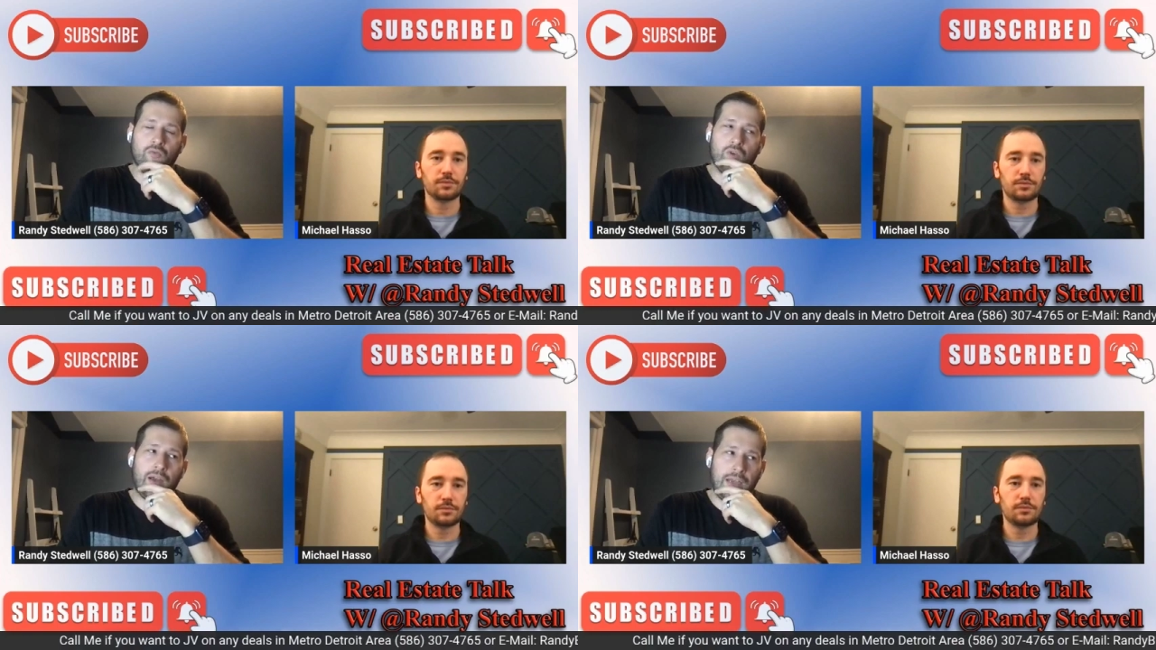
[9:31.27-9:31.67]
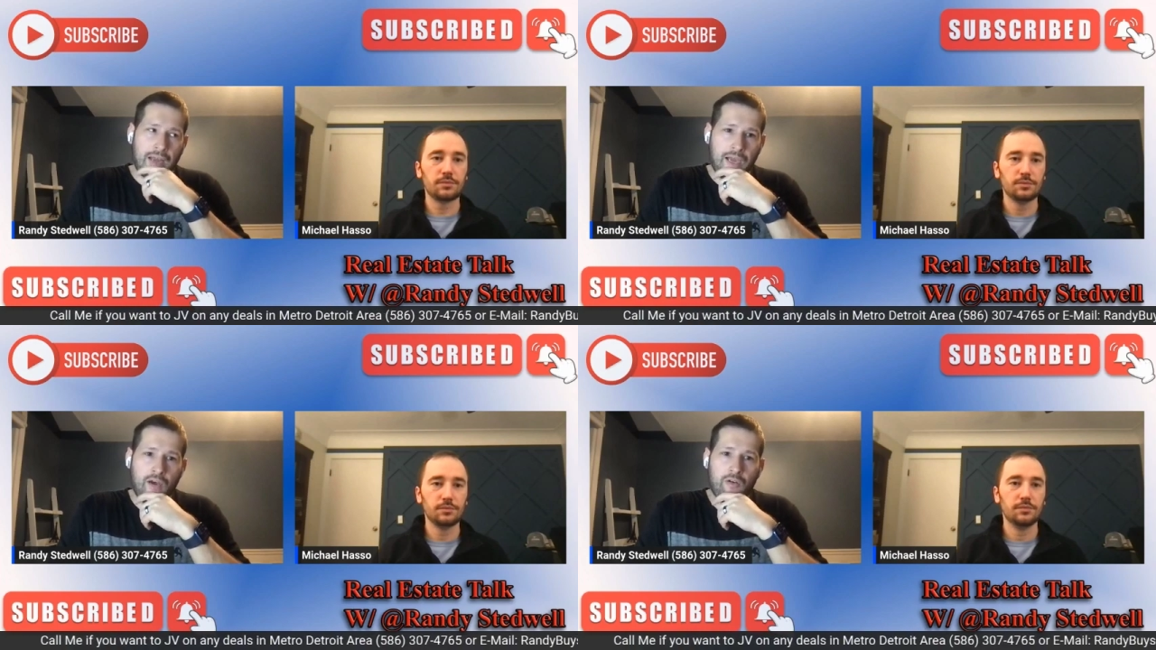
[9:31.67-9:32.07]
Speaker 1: Right
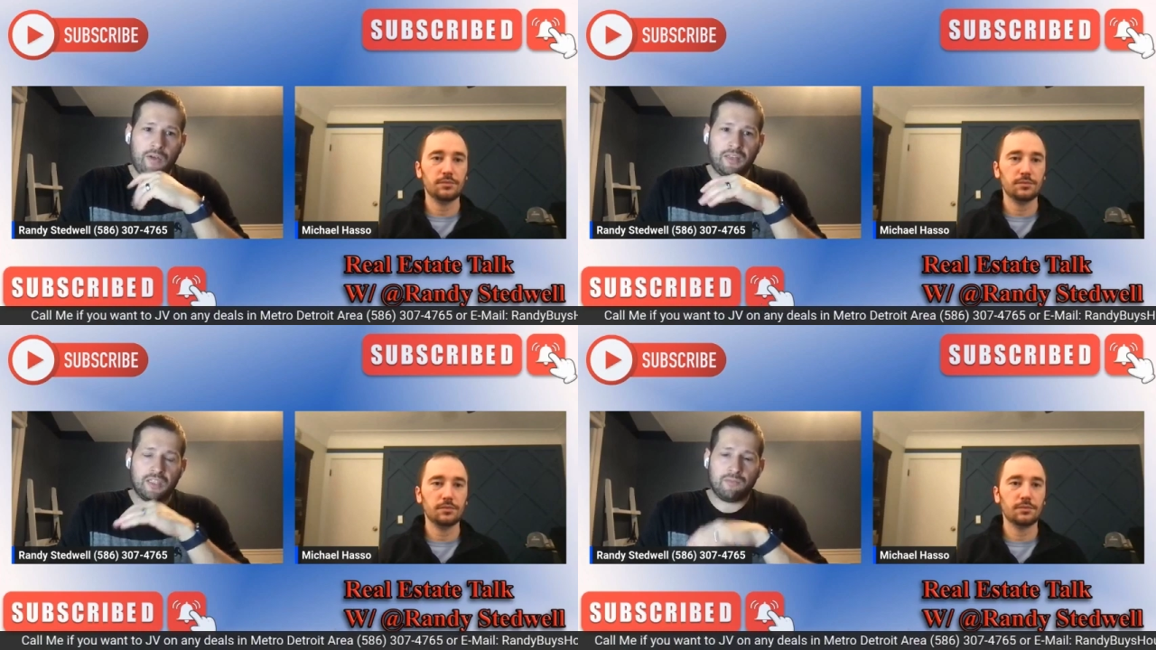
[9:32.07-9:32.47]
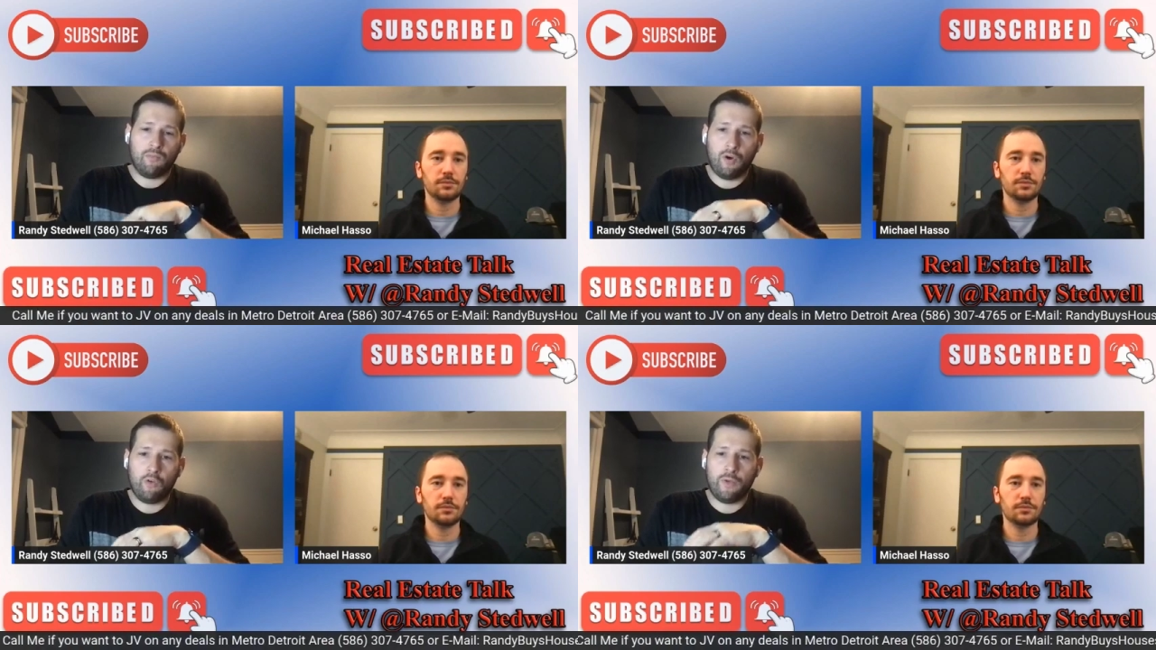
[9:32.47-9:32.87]
now, at
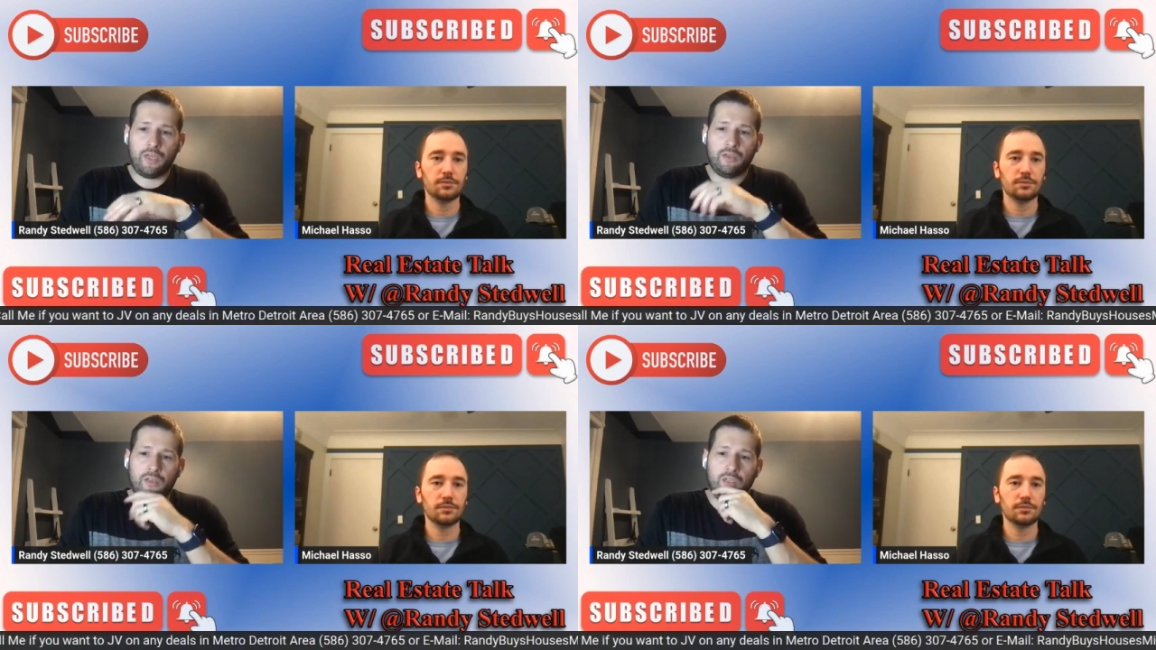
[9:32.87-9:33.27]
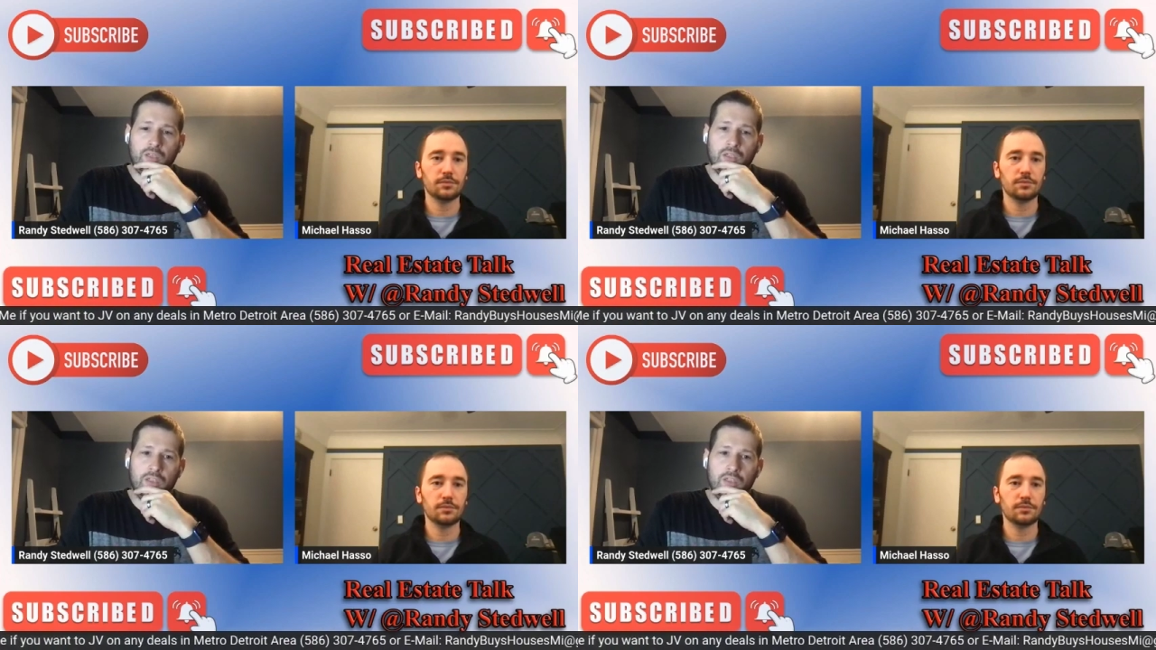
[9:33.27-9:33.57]
this moment,